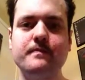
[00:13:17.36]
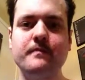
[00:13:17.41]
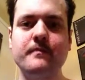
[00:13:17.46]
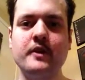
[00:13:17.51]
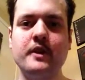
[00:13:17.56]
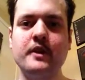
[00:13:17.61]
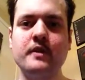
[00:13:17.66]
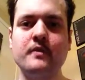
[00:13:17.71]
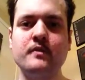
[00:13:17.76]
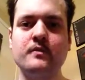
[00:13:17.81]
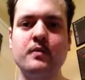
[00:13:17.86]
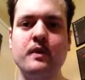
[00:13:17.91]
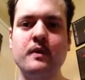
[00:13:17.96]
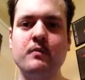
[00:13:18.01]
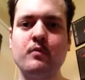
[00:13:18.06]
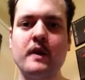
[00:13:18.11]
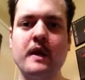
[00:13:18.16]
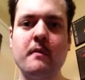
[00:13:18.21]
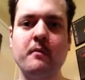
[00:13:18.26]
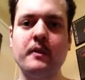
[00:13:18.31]
videos where
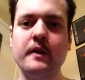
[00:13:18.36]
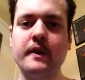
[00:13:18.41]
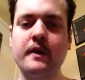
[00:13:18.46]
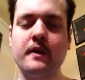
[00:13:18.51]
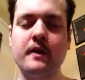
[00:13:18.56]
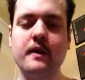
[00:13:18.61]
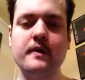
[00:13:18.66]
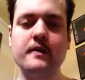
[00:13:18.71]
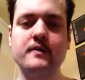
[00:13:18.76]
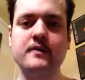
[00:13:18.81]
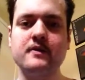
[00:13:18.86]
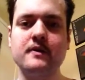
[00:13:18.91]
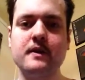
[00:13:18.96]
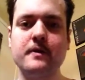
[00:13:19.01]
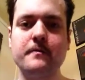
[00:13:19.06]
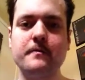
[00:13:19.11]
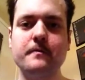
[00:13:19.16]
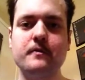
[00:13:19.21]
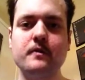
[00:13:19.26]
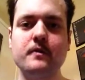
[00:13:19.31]
I'm rambling on and
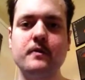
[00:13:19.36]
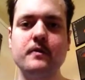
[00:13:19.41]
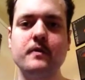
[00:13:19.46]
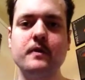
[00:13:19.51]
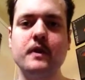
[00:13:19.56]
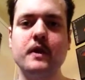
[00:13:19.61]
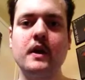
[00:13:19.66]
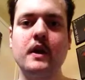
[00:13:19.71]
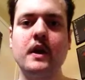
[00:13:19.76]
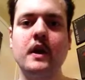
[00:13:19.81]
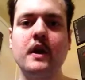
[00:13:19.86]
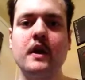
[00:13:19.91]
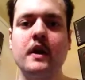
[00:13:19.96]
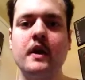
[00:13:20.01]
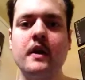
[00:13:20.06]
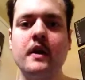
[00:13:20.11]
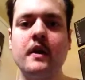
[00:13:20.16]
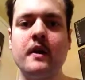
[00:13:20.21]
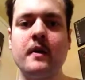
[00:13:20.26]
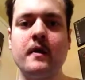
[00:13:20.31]
stuff. So,
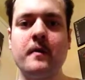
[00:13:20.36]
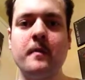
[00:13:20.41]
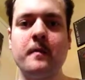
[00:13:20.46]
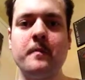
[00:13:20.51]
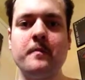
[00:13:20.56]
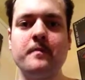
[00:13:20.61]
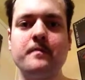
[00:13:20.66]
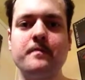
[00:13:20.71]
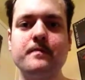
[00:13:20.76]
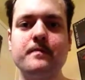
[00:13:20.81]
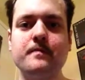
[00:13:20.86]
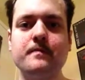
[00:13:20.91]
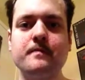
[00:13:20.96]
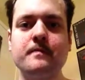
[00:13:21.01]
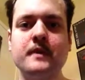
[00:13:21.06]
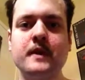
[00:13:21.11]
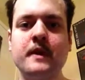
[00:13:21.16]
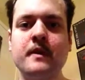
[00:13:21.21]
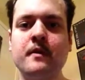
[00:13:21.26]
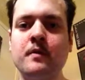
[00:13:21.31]
um,
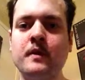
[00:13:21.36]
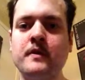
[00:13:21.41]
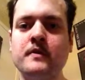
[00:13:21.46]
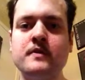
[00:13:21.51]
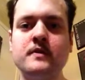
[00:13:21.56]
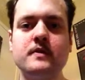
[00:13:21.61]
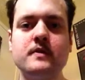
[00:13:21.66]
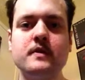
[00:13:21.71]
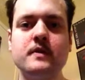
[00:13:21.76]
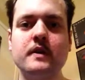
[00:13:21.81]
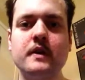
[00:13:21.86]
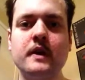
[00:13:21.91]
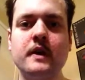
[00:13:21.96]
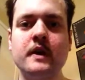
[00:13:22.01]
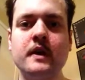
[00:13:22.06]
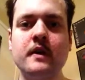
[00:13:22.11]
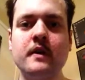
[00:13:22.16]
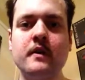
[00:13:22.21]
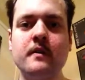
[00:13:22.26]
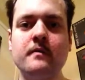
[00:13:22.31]
anyways,
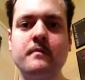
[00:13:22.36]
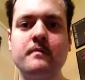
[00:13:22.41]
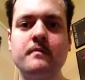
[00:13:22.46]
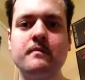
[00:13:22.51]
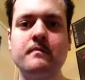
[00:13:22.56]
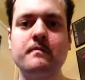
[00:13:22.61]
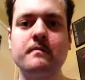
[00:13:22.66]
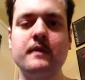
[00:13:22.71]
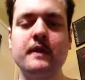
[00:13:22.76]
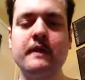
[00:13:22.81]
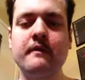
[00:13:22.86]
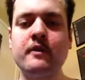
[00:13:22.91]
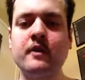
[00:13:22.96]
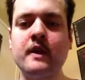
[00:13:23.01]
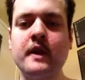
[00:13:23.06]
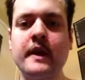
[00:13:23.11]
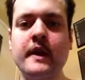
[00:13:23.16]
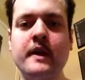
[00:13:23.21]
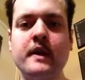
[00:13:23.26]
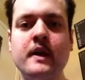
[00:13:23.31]
uh, leave a
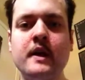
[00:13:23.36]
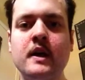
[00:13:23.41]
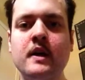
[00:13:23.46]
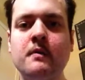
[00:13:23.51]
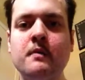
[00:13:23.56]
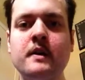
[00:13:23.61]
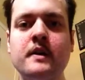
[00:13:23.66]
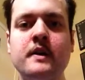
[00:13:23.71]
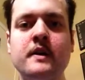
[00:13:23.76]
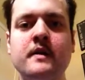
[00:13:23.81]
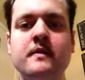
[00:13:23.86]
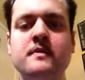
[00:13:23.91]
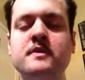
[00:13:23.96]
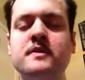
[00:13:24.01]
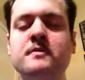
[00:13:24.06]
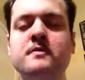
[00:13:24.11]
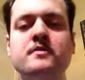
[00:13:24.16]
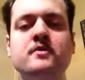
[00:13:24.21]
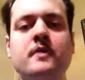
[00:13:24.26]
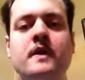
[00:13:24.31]
like, comment, and
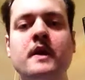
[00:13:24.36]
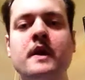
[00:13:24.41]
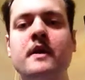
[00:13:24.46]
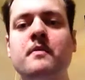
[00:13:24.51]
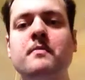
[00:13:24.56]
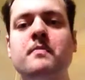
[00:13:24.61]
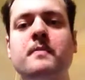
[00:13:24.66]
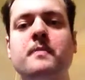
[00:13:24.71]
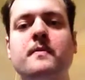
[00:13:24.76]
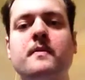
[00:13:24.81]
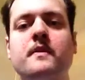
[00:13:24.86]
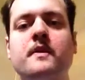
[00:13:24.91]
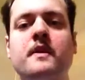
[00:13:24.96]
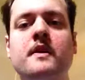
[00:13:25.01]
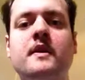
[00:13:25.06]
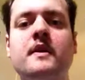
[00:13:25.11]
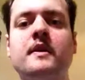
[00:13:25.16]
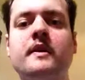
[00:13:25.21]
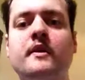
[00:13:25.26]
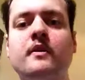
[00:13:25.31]
subscribe. Uh,
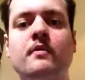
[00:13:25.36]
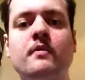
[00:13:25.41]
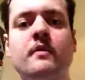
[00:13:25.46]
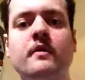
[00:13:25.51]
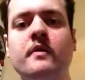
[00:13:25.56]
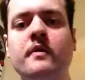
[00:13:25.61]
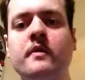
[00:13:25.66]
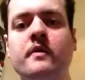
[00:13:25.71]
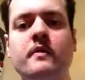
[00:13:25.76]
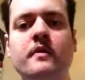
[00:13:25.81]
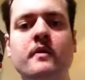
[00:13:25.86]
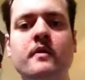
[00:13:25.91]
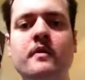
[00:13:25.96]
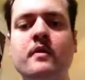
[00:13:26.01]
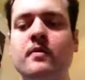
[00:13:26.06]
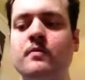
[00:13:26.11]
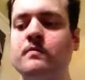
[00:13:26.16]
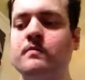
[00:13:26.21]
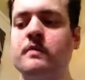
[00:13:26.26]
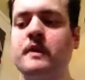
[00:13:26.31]
you know, you
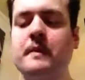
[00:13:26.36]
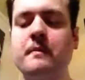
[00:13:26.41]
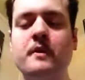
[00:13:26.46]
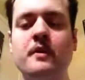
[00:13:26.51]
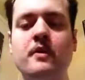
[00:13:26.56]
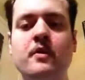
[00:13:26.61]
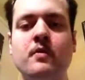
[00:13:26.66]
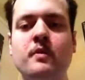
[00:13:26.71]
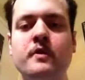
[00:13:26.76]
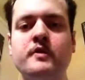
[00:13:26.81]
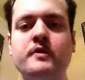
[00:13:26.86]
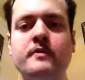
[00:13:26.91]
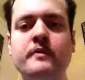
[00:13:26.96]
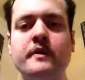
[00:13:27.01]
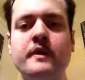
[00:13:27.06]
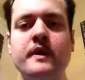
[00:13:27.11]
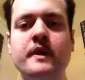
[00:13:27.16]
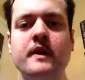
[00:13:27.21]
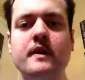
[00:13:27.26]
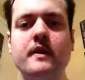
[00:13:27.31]
know, let me know what you
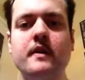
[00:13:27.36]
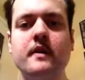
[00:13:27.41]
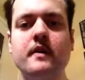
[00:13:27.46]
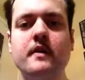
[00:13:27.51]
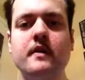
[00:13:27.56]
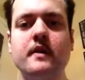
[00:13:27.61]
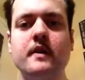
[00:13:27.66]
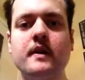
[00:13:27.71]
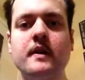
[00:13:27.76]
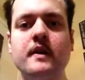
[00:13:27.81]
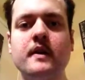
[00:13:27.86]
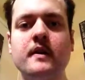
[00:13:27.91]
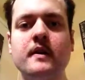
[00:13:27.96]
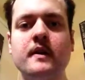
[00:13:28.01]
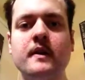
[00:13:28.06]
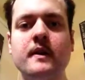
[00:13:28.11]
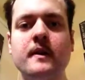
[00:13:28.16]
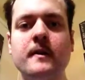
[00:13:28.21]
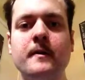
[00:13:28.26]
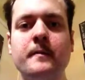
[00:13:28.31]
think.
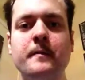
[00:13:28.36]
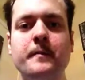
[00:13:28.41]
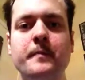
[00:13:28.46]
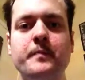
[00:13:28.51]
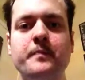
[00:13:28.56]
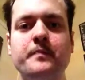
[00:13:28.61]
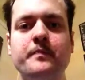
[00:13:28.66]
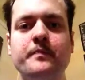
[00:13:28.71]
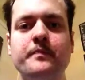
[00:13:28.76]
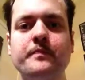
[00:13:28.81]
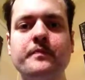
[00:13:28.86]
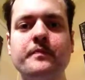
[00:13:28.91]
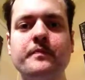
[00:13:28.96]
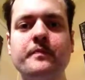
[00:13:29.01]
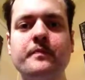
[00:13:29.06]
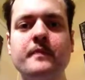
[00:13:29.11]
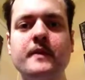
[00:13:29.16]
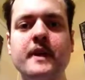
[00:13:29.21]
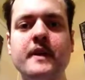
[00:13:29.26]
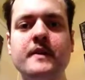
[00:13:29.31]
And um,
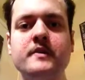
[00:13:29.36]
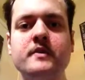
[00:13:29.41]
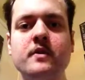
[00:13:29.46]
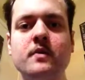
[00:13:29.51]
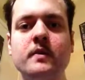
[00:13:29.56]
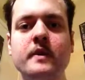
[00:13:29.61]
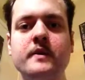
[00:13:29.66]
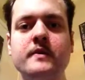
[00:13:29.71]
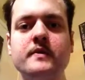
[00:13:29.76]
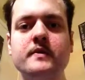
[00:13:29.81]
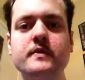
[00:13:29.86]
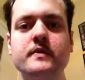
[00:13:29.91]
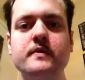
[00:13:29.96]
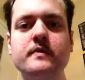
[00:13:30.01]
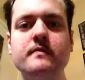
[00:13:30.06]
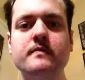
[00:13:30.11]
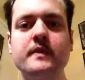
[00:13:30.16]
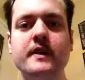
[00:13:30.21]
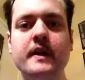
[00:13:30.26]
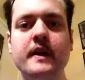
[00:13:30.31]
as always,
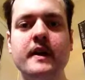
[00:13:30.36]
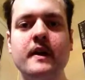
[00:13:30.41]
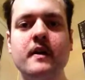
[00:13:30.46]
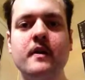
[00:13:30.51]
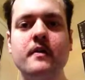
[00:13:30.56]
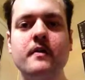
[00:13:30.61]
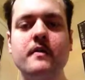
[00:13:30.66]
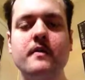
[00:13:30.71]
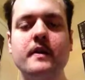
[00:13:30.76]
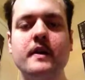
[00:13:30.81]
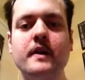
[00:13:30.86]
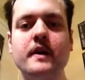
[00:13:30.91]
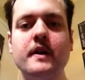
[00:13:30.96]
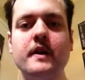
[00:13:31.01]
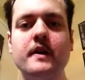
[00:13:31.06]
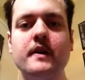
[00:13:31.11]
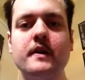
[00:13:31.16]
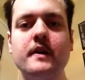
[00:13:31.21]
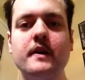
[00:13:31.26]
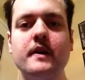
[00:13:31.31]
take care
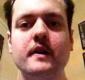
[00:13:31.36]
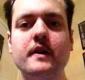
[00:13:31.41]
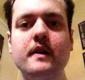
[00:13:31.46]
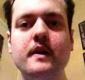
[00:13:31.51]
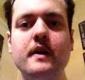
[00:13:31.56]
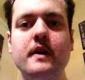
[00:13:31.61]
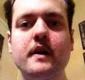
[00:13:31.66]
and uh,